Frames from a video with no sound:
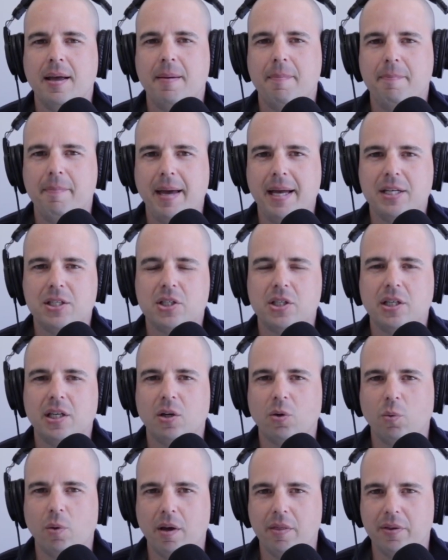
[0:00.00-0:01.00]

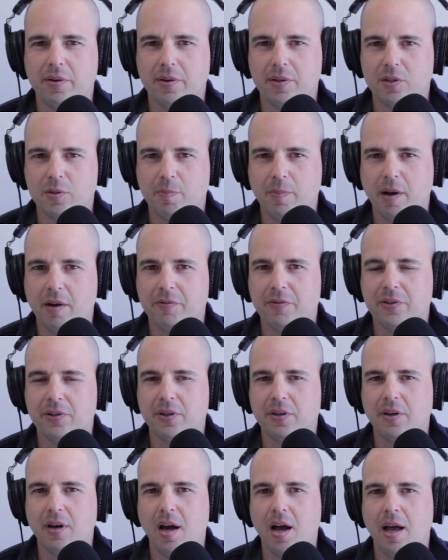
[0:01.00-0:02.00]
mentioning whether it's buffered
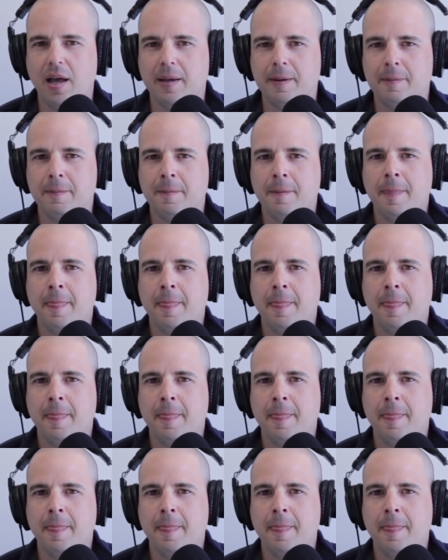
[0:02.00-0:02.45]
or not